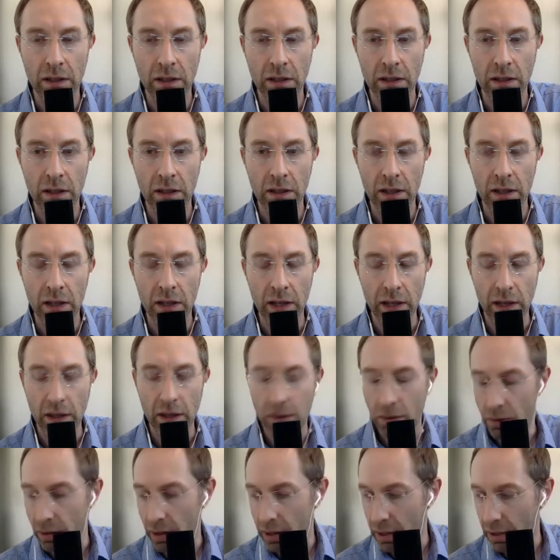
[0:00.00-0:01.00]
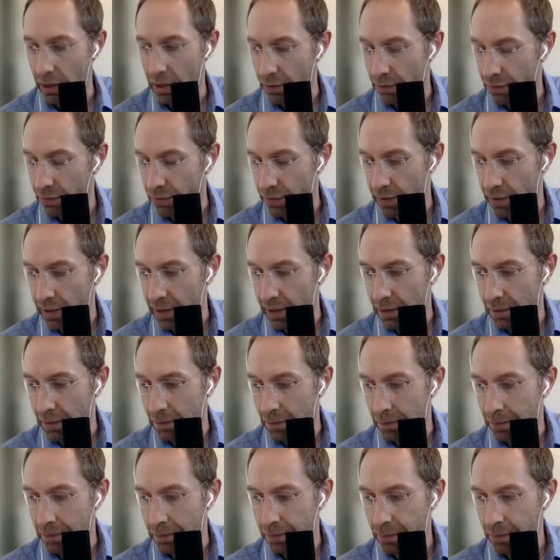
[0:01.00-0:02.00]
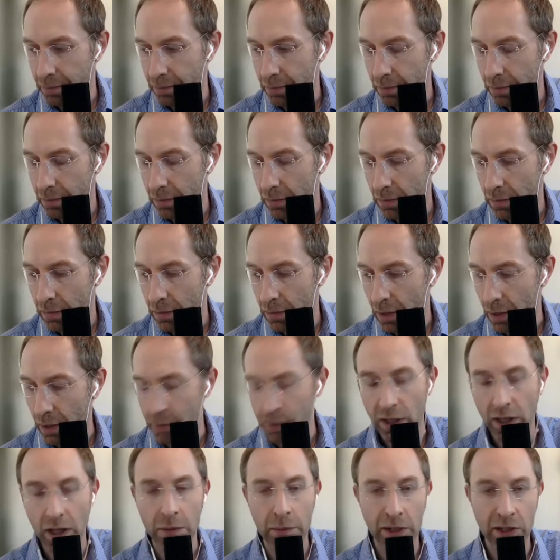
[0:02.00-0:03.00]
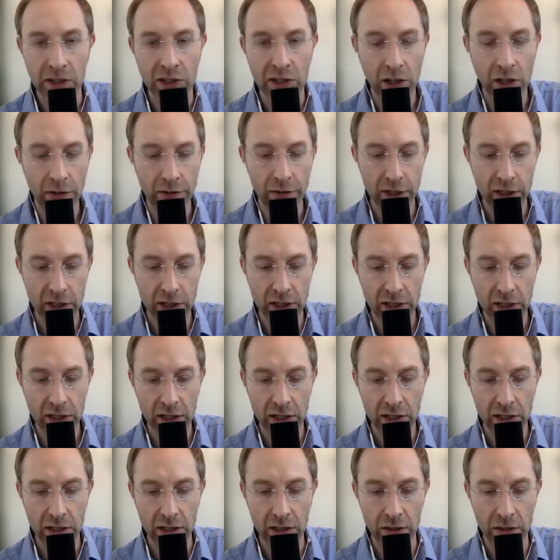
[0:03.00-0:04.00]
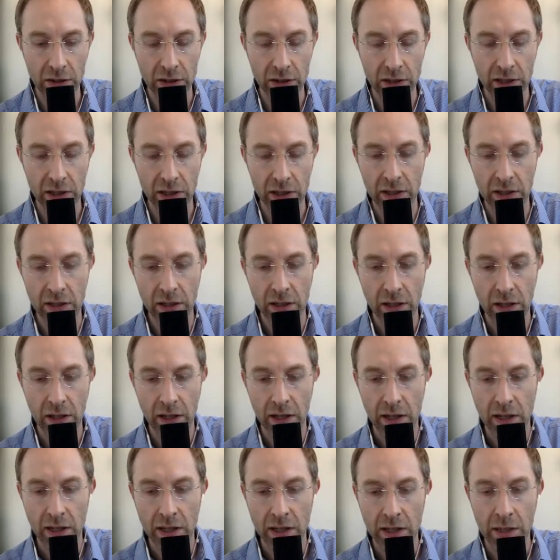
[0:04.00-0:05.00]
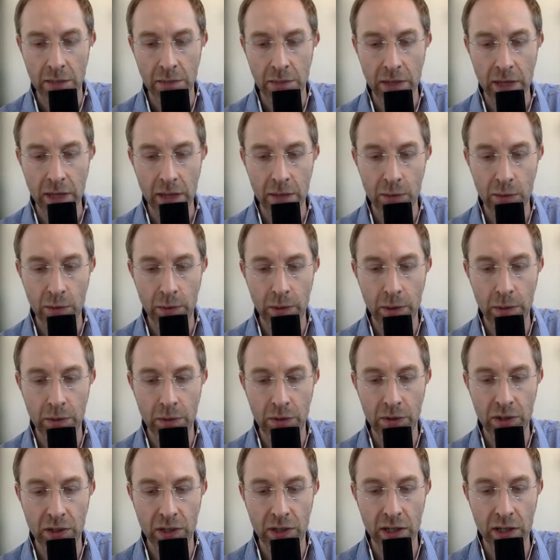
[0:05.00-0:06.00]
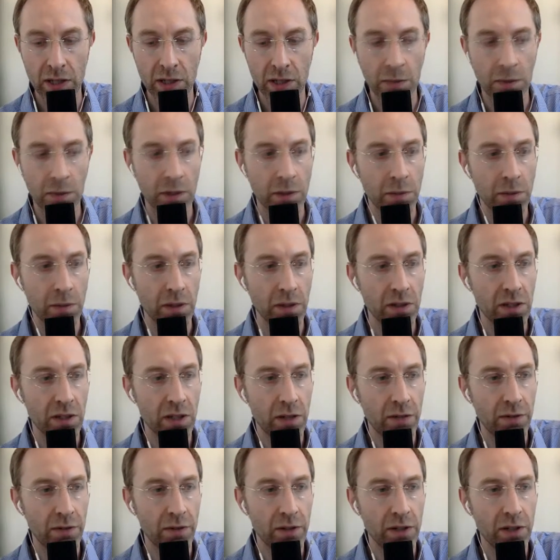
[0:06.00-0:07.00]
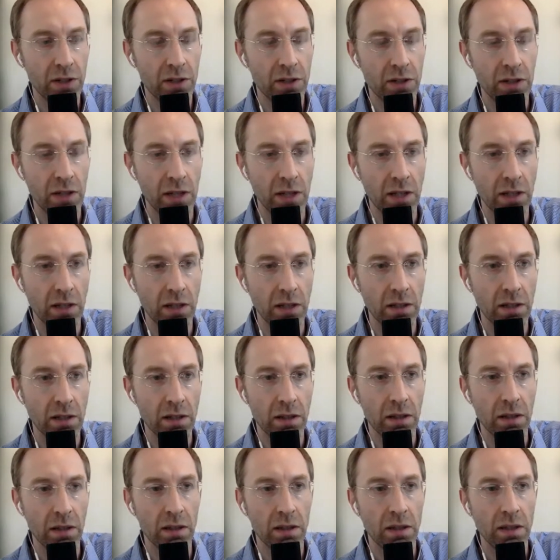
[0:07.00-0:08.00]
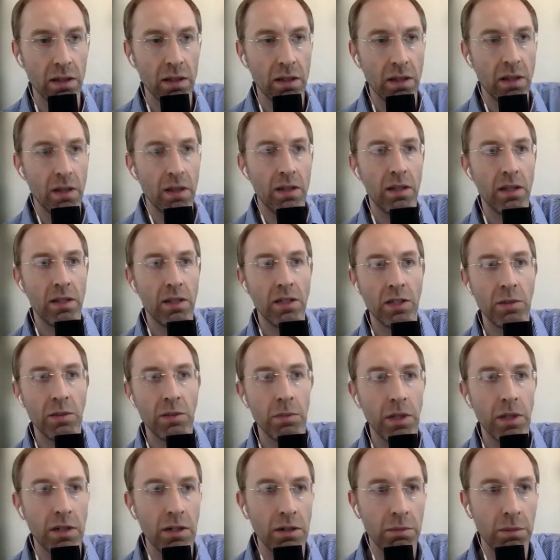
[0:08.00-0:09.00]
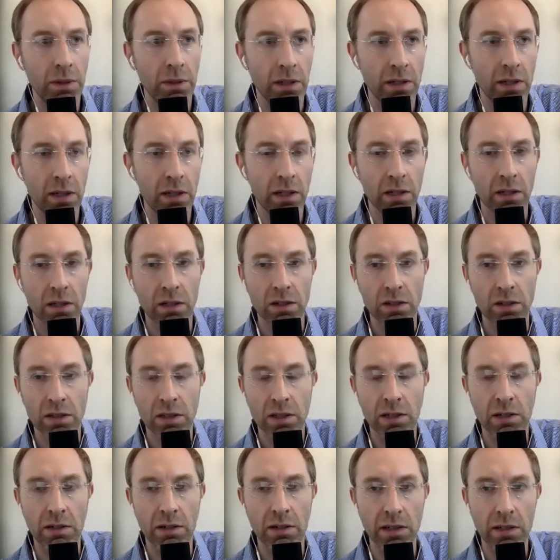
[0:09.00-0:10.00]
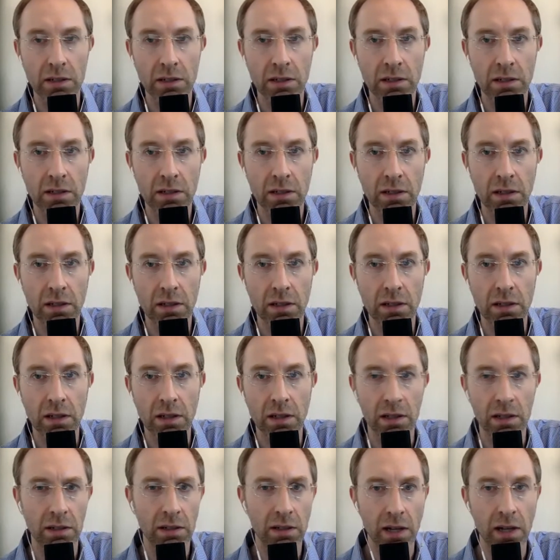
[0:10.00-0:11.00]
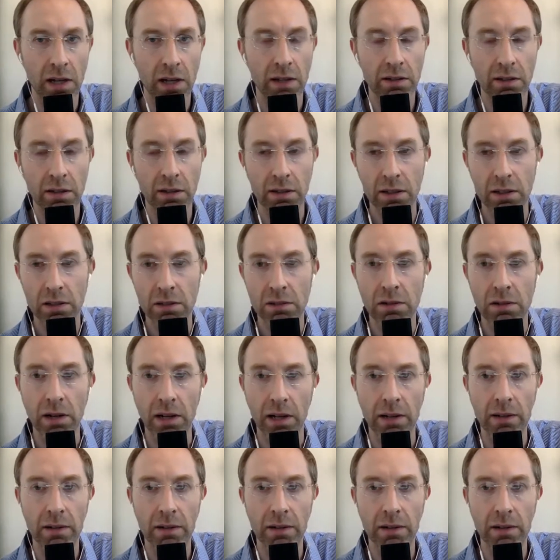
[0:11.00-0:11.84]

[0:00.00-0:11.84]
how if I was talking about selfishness, and you said sometimes when people say someone is being selfish, they just mean you're being inconsiderate. And yeah, I think that's right.